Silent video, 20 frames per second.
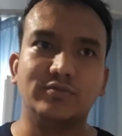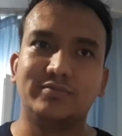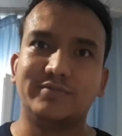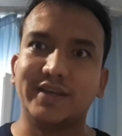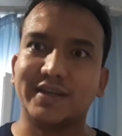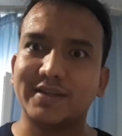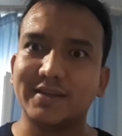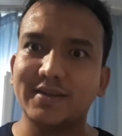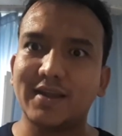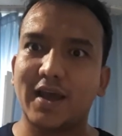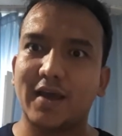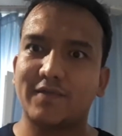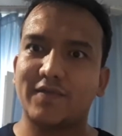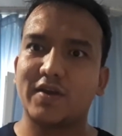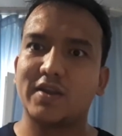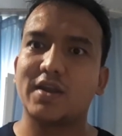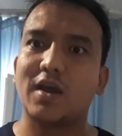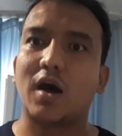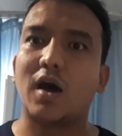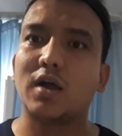didn't have
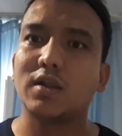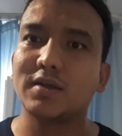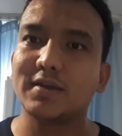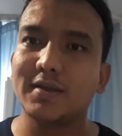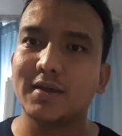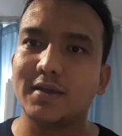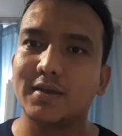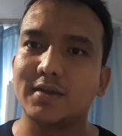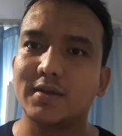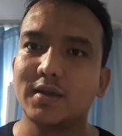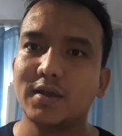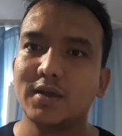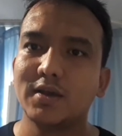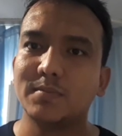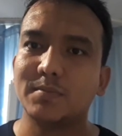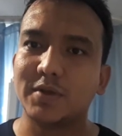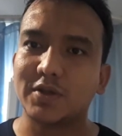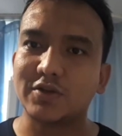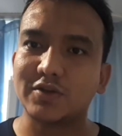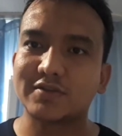any holiday
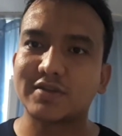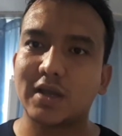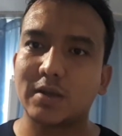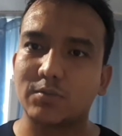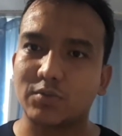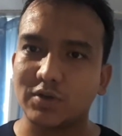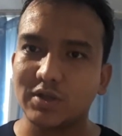because I'm